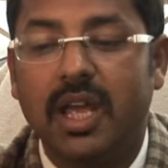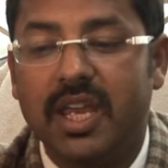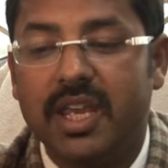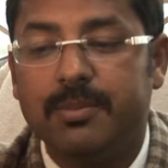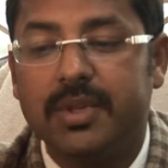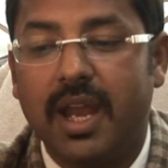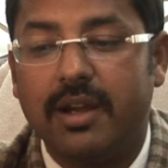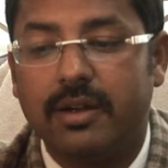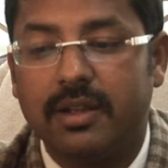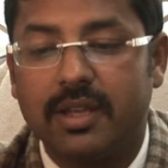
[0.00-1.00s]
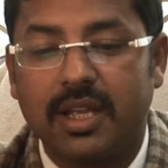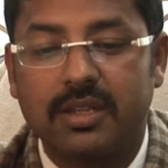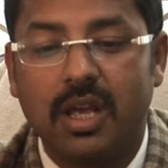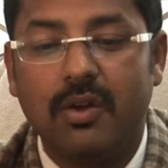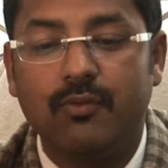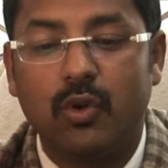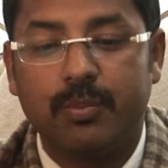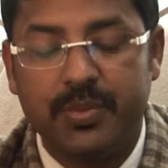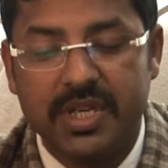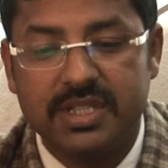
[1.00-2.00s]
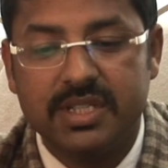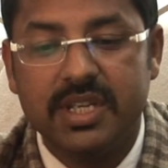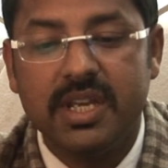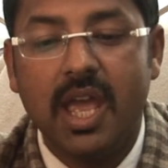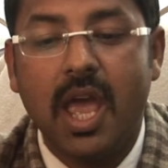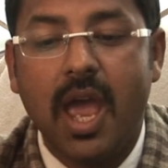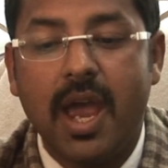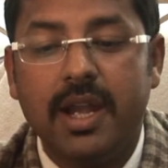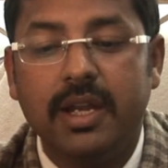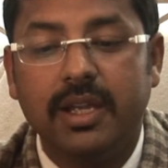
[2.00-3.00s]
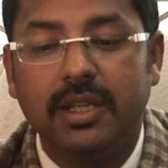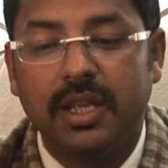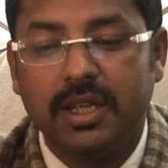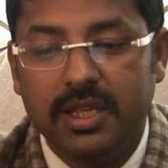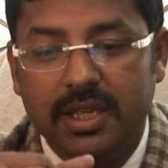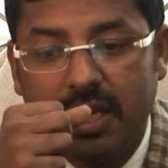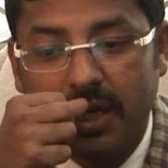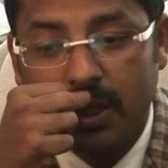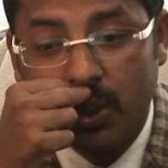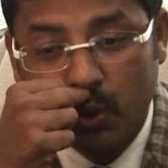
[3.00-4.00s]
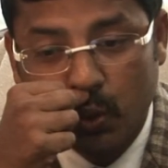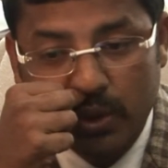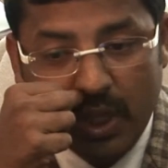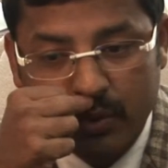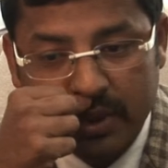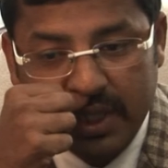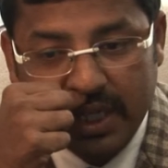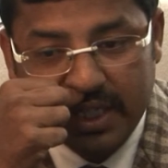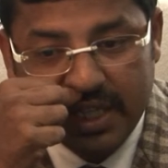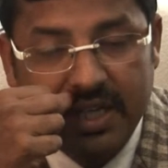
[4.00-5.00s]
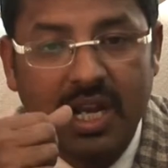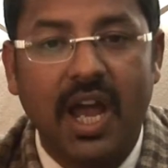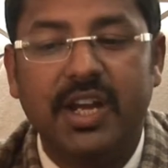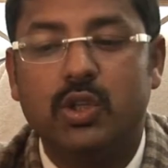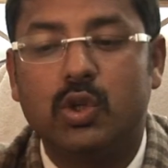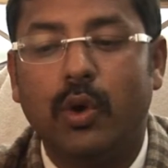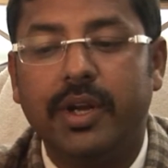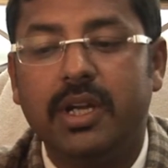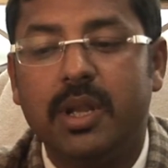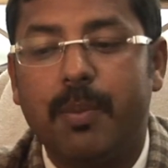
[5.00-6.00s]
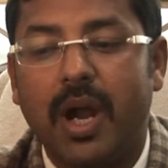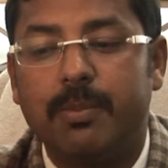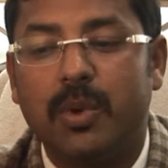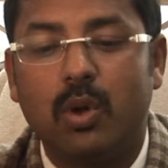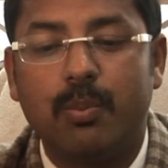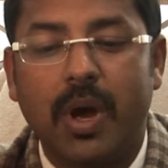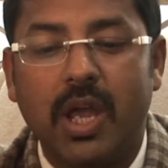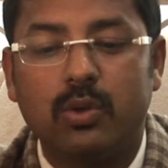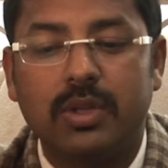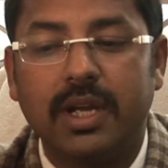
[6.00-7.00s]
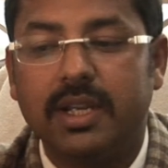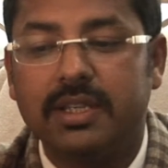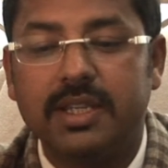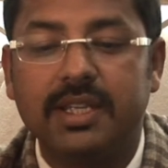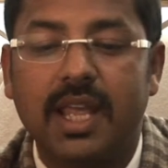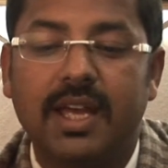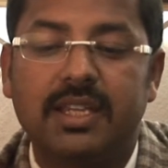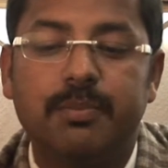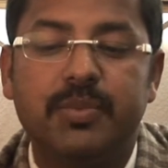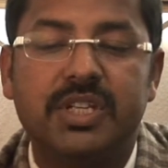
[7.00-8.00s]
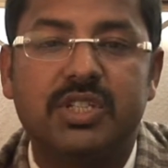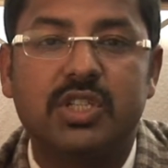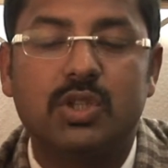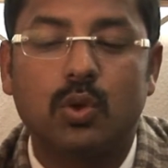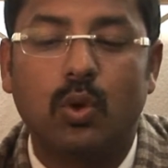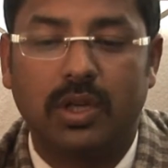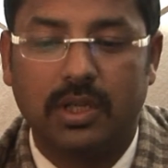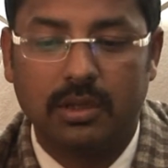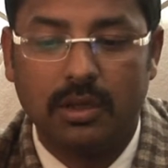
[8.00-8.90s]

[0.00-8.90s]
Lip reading: the AIIMS entrance exam for PhD, and in the year 2013, I joined Department of Biostatistics as a PhD scholar.